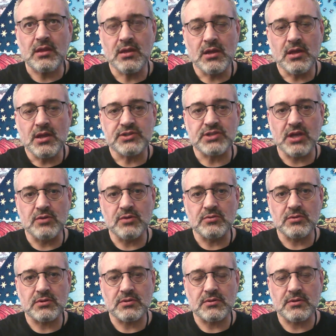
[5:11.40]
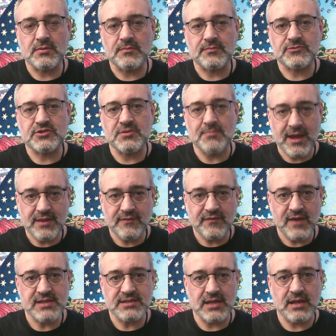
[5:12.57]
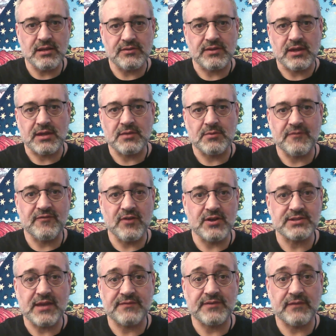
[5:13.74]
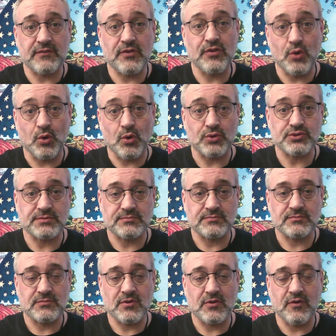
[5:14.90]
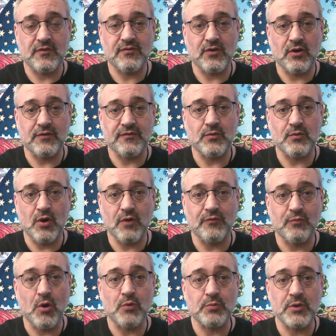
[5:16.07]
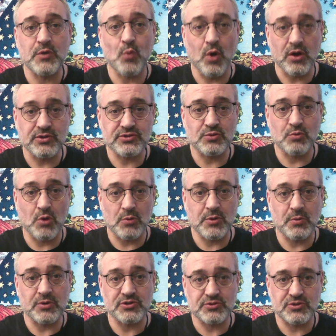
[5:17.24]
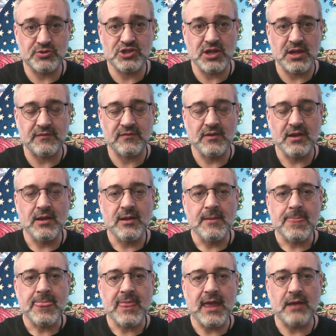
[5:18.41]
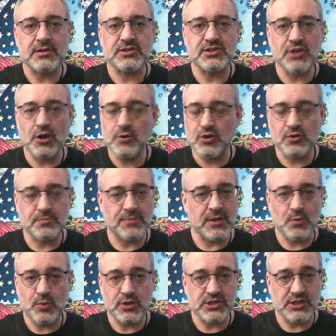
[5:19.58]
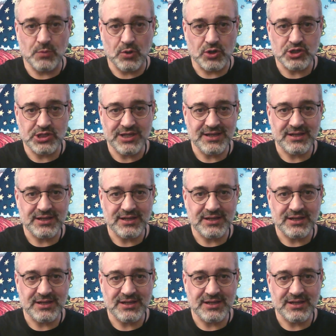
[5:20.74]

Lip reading: So to manifest anything, we first have to have a thought of what we want or what we want to achieve. Now, it's no good being wishy-washy.